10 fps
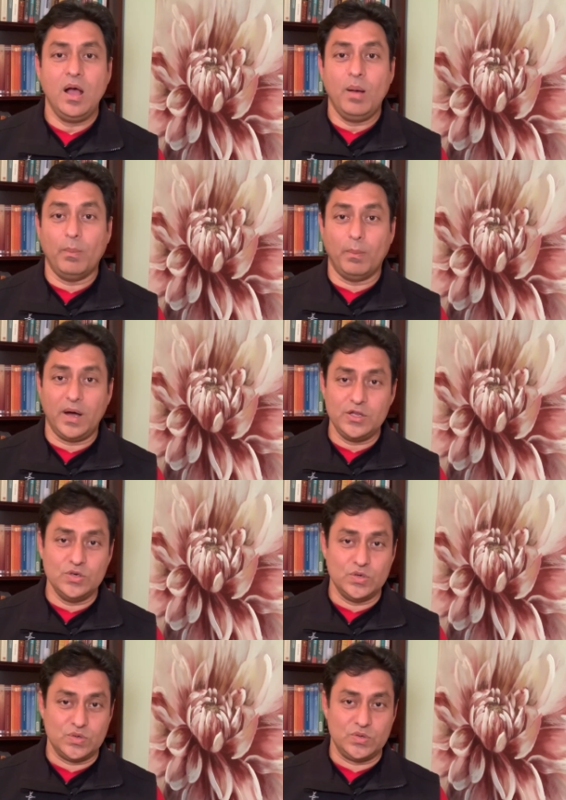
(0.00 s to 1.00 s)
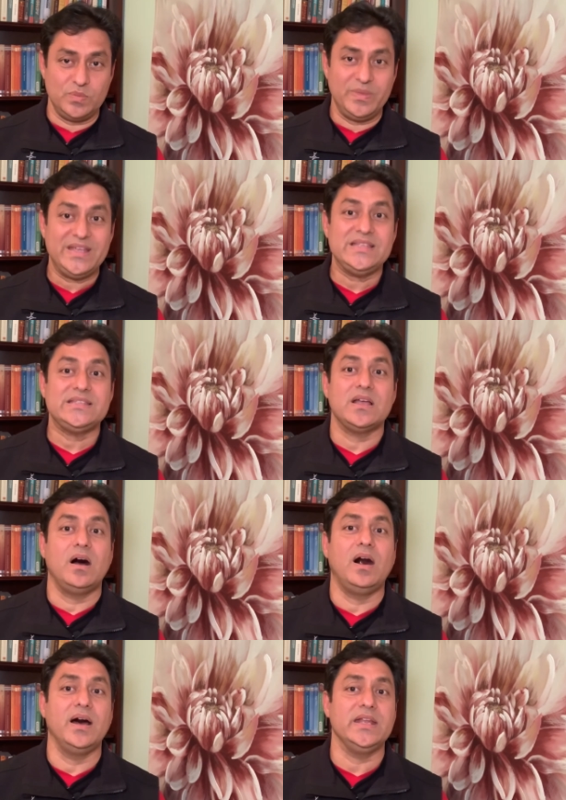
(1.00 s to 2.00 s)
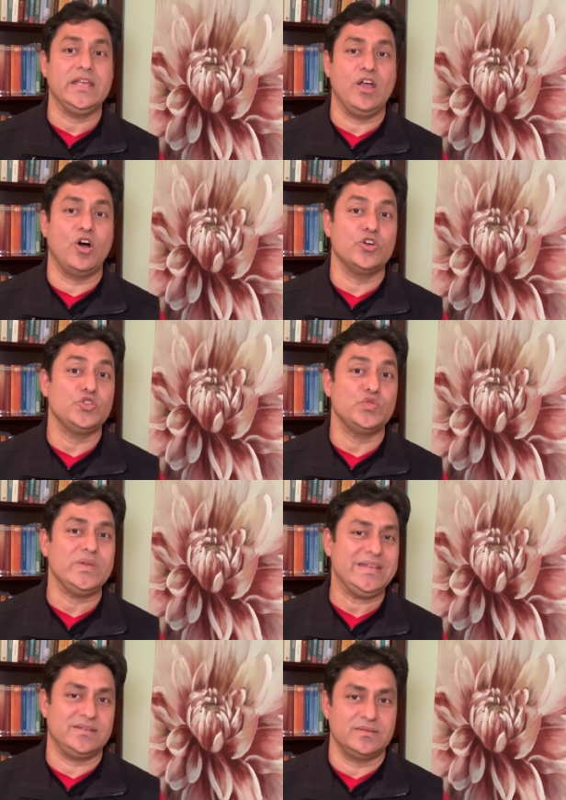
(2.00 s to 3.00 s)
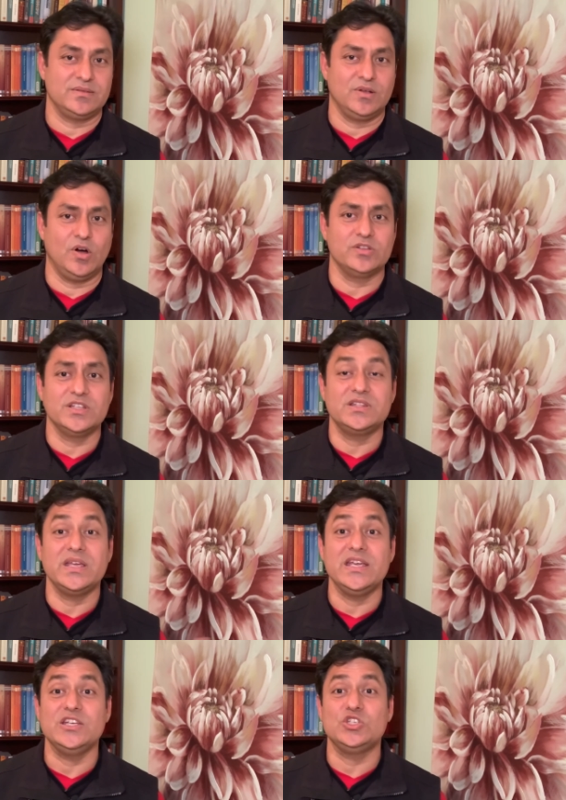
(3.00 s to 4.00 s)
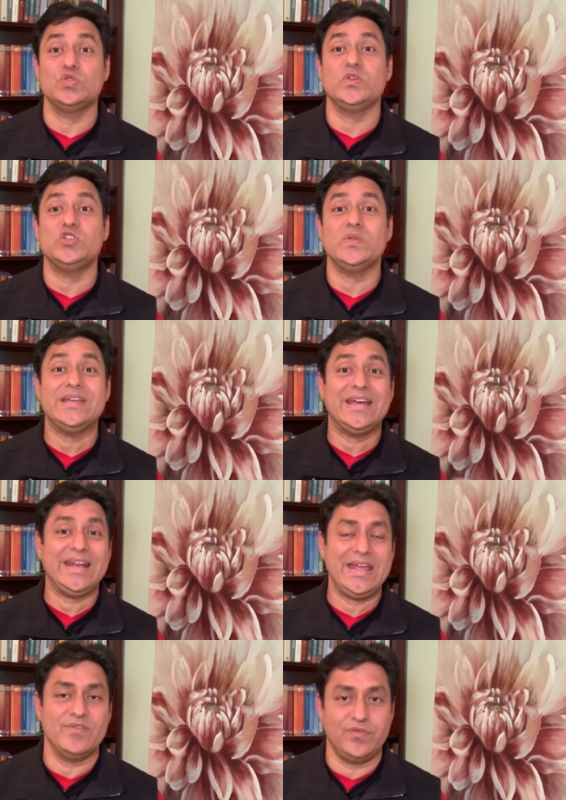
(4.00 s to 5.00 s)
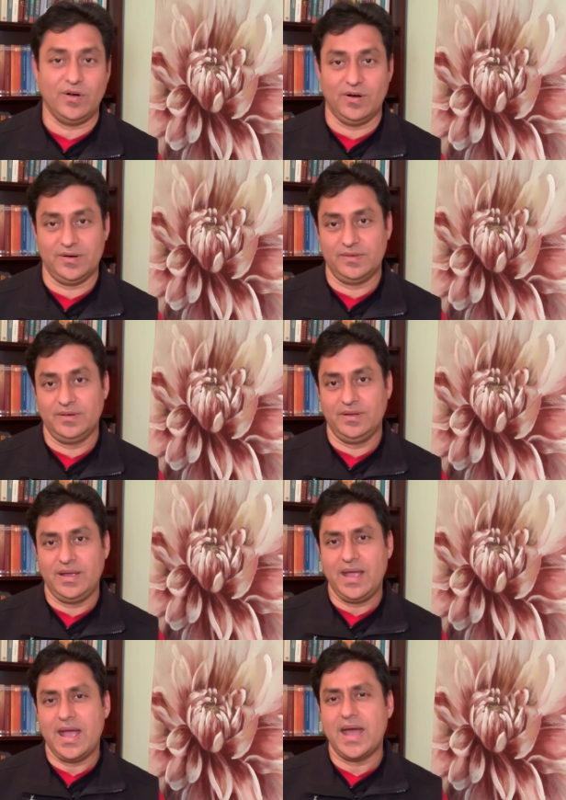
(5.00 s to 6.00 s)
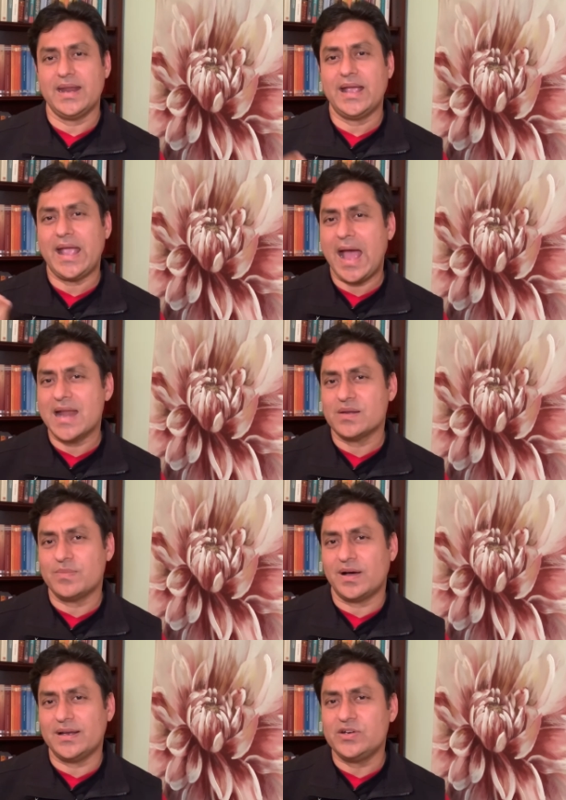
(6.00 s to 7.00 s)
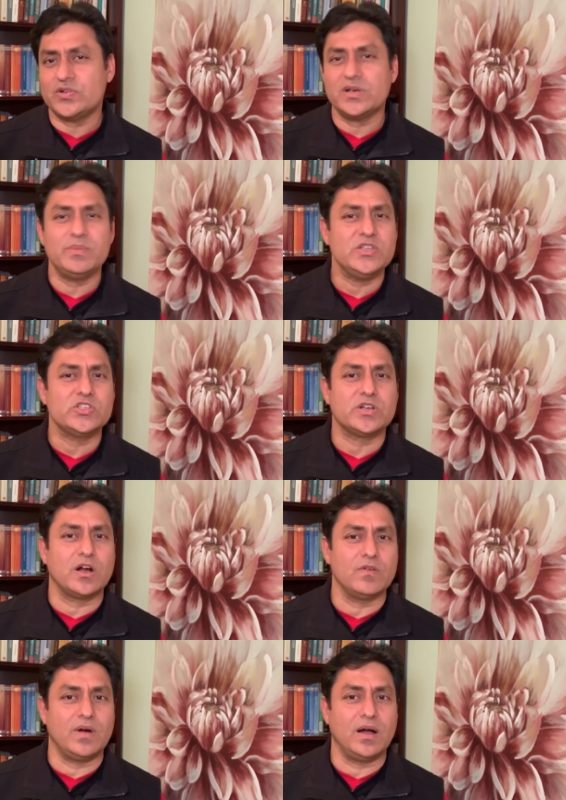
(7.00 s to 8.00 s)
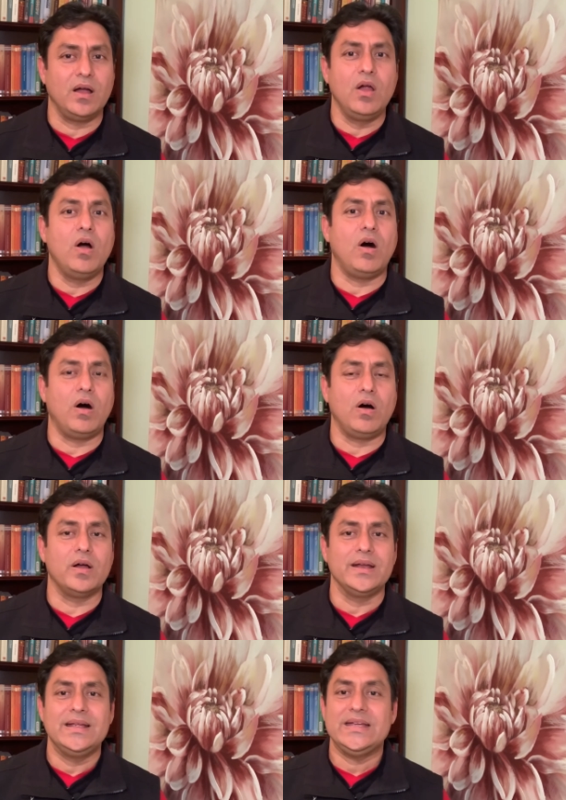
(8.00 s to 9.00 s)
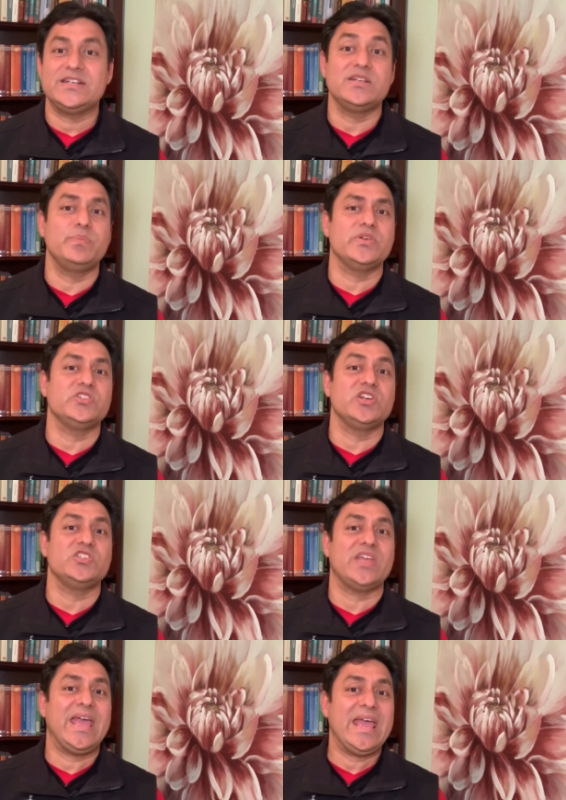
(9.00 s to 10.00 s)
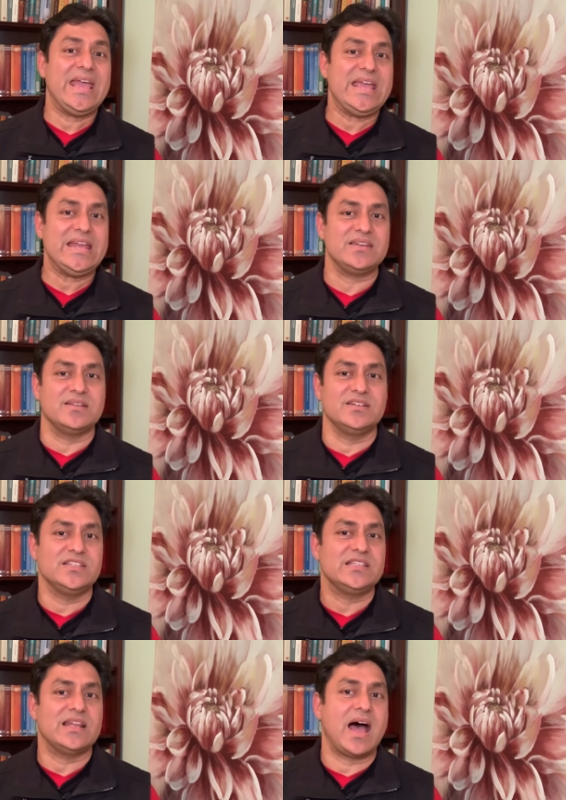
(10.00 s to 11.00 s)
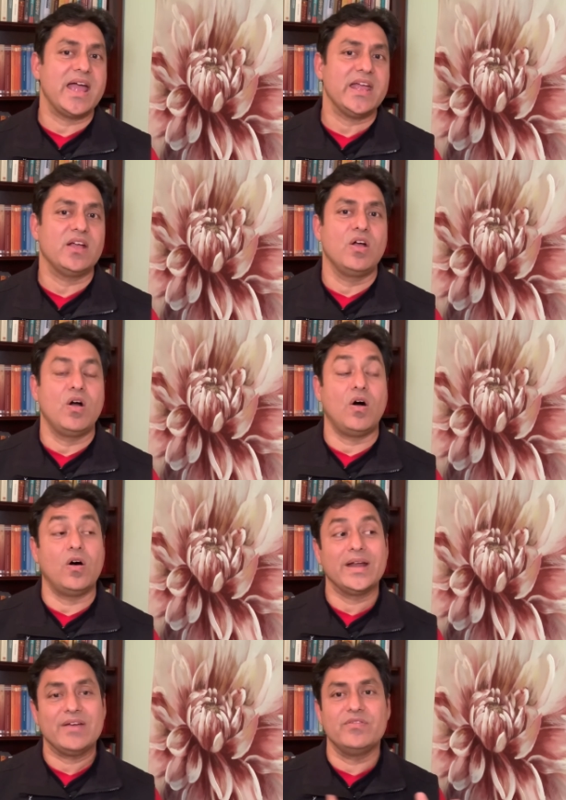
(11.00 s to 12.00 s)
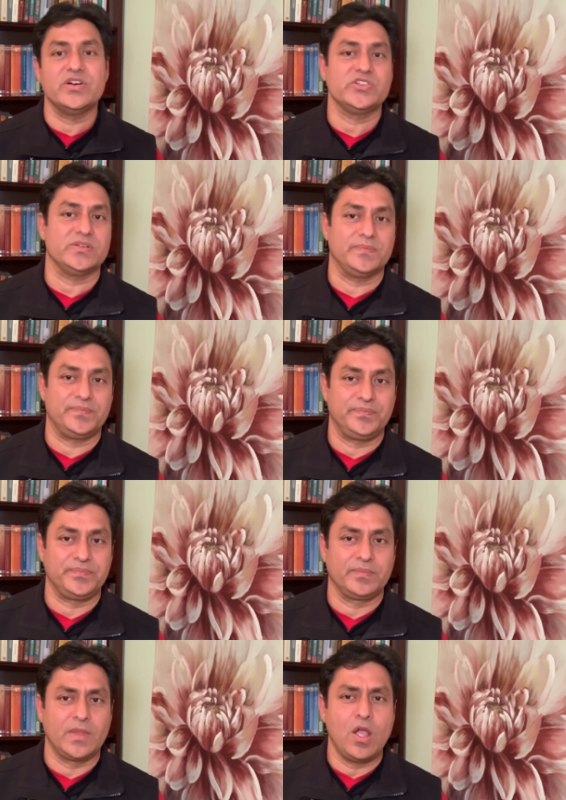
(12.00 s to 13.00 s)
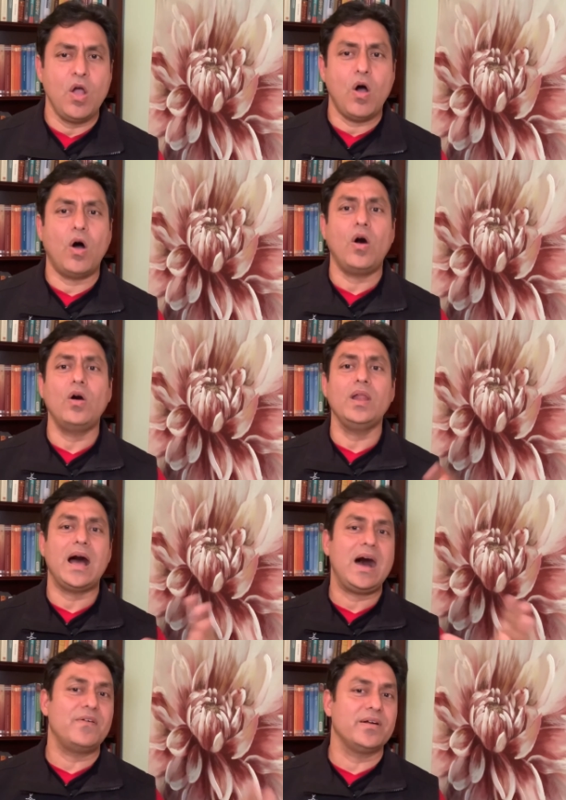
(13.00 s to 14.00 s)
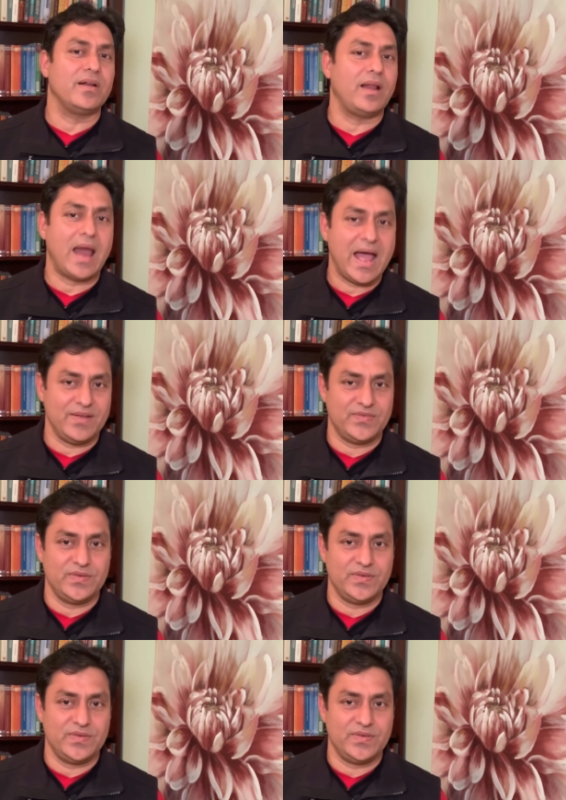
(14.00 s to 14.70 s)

Madhu means honey or sweet, or the things which we crave for, and Kataba literally means kadva, or it represents hate, dislike, or aversion. All our life